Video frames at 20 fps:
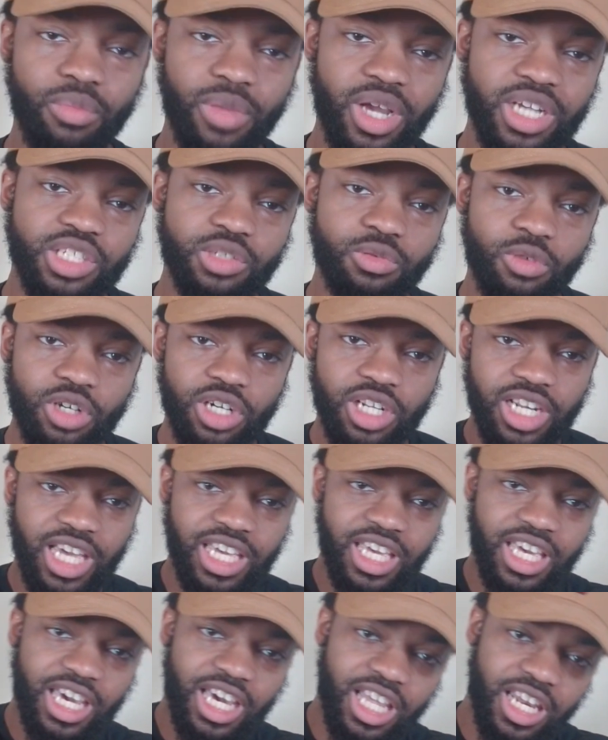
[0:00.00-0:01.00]
But I just want to
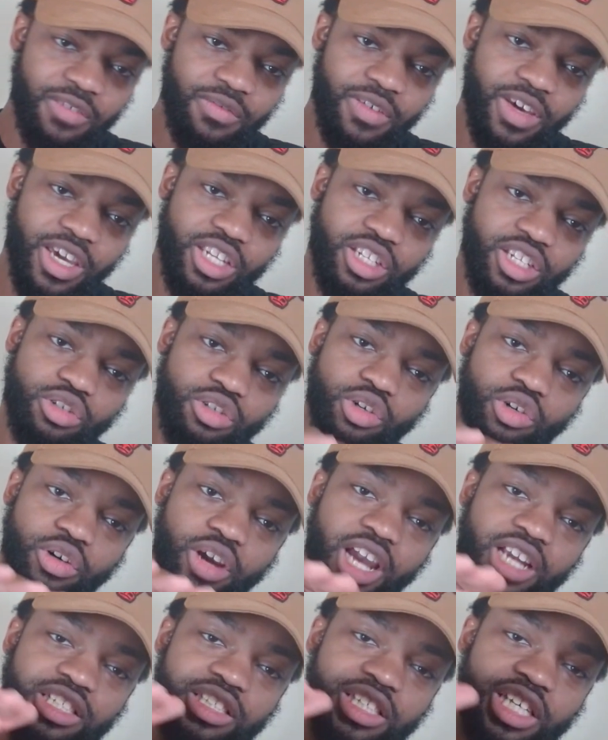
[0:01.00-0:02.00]
like elevate you and
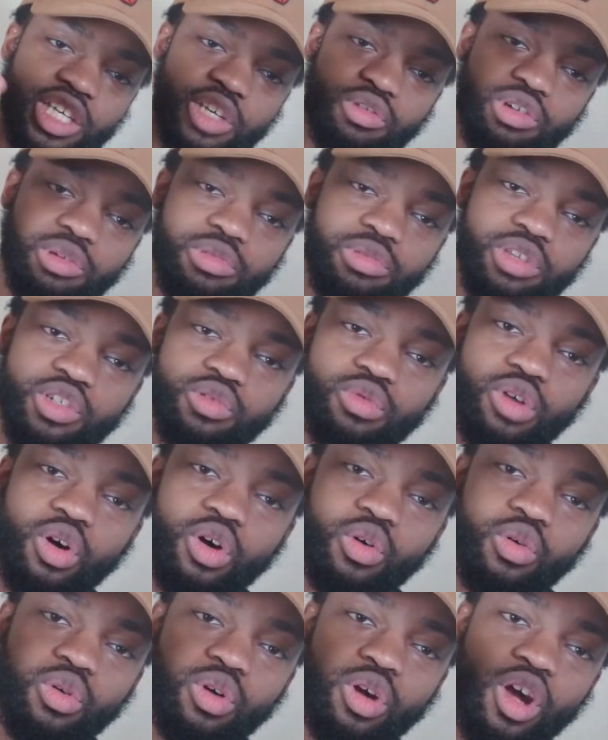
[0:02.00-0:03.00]
gradually take you up this
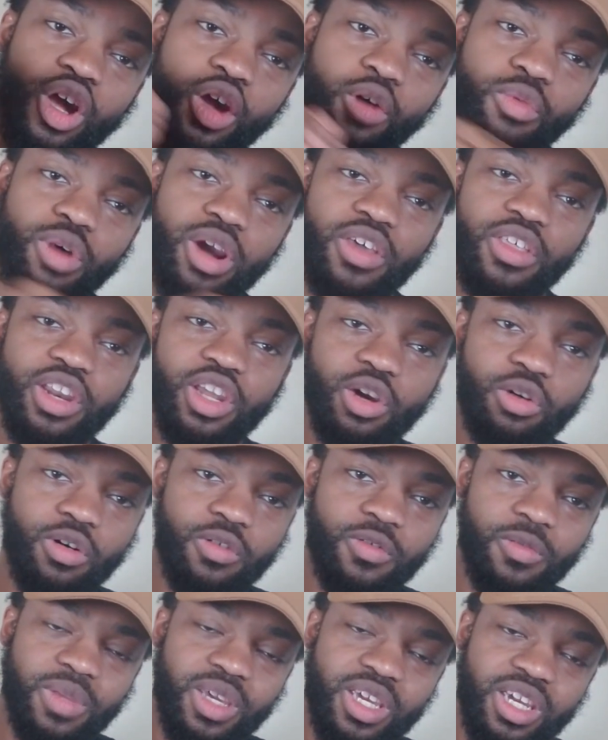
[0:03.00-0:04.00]
road rather than
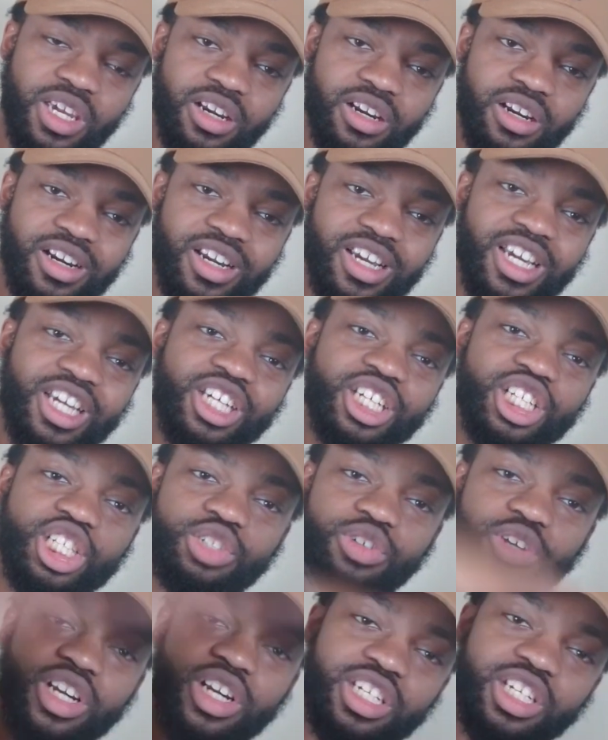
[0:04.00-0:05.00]
going from here,
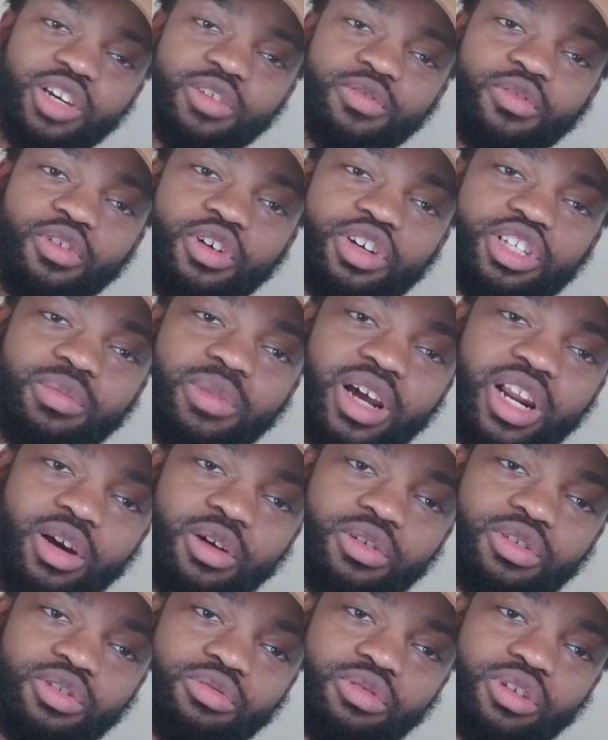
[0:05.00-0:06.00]
stretching and forcing your body
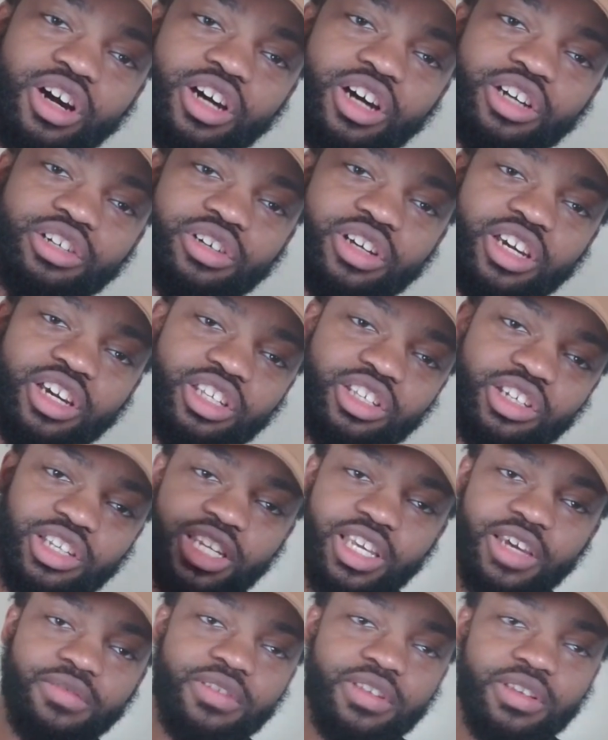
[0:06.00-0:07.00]
to go to 100 and then
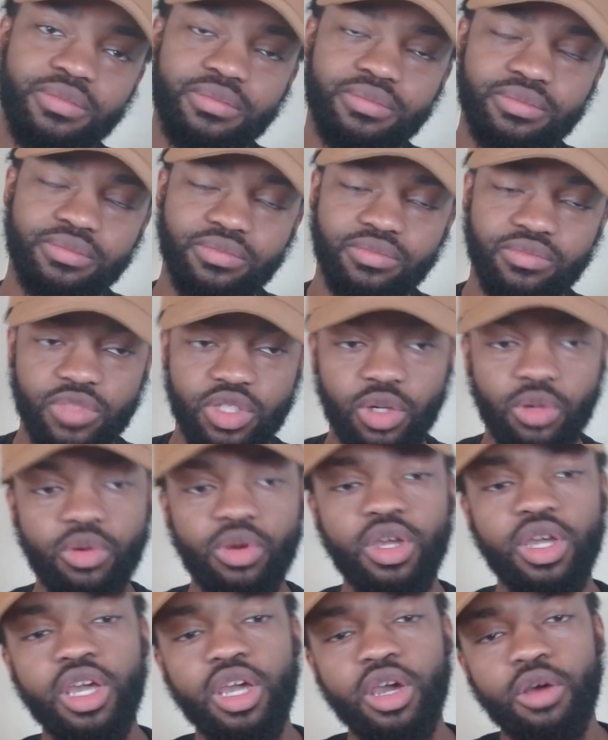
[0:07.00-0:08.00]
you're lifting. So
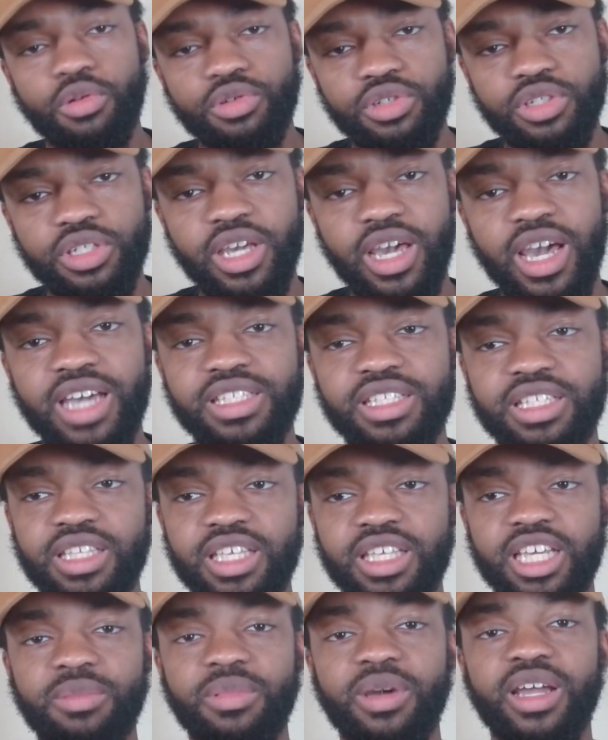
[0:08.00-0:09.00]
I want you guys to
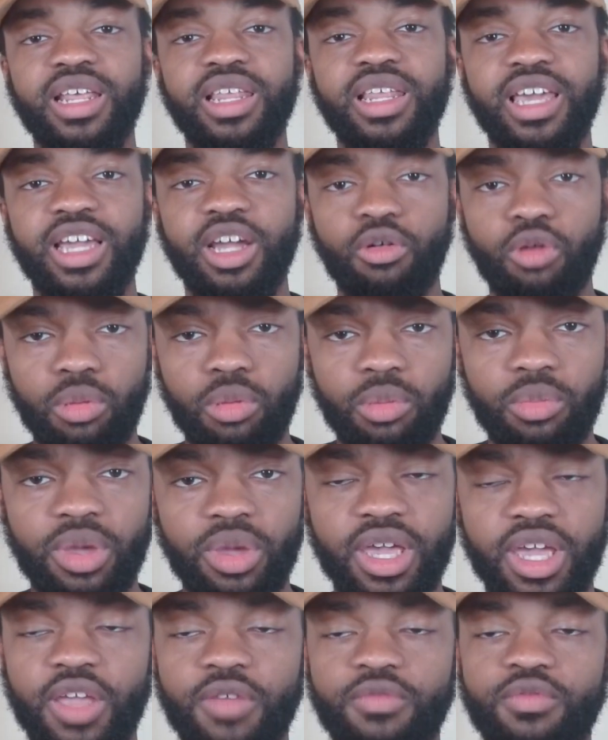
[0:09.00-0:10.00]
think about it like a rubber
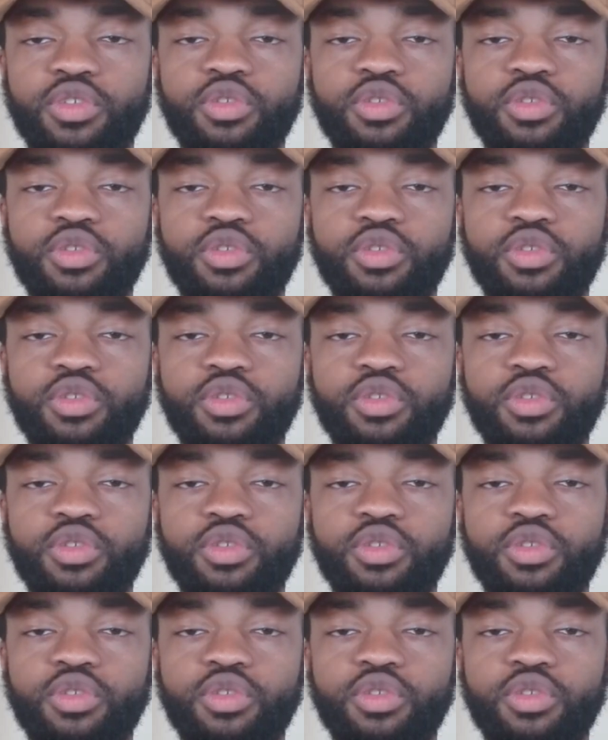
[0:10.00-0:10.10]
band.